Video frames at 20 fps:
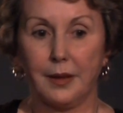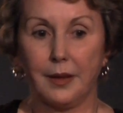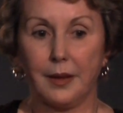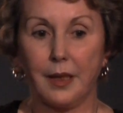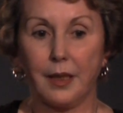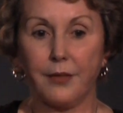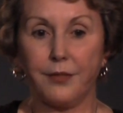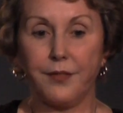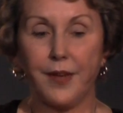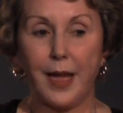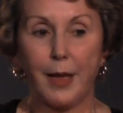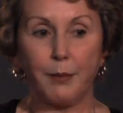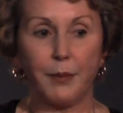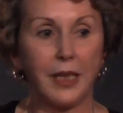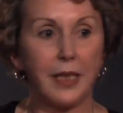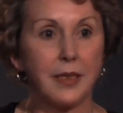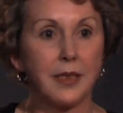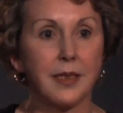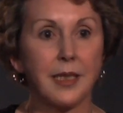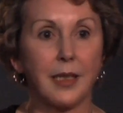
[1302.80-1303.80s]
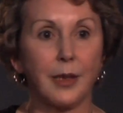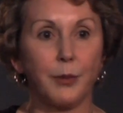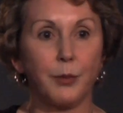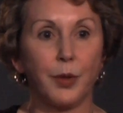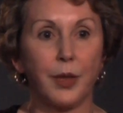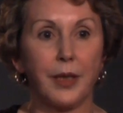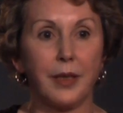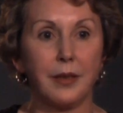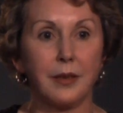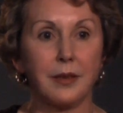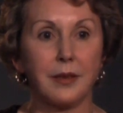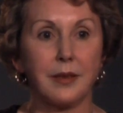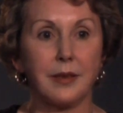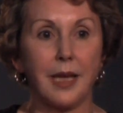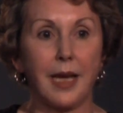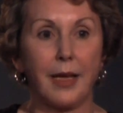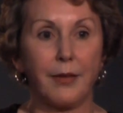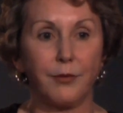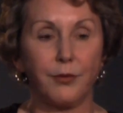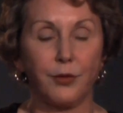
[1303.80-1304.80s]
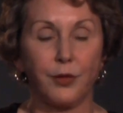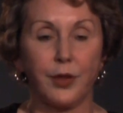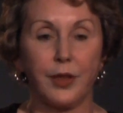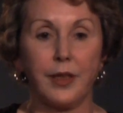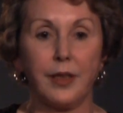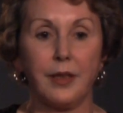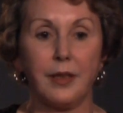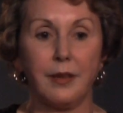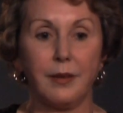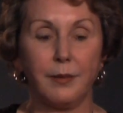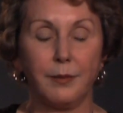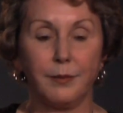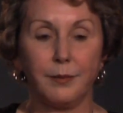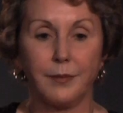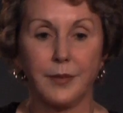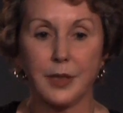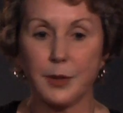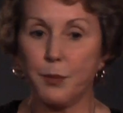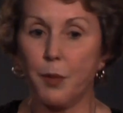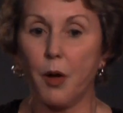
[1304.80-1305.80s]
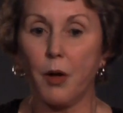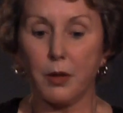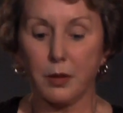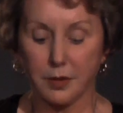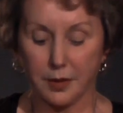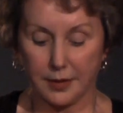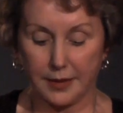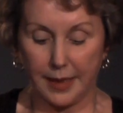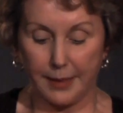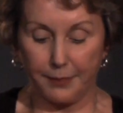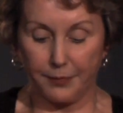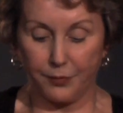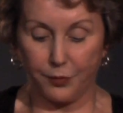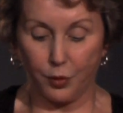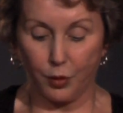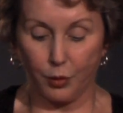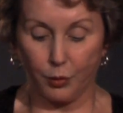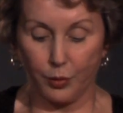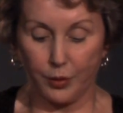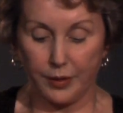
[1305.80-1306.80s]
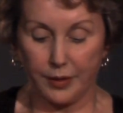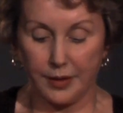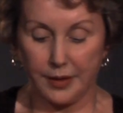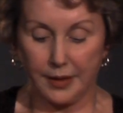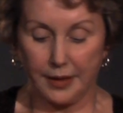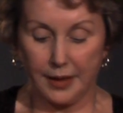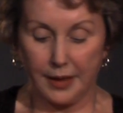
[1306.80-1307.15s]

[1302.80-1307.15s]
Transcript: And our family celebrates every small step forward,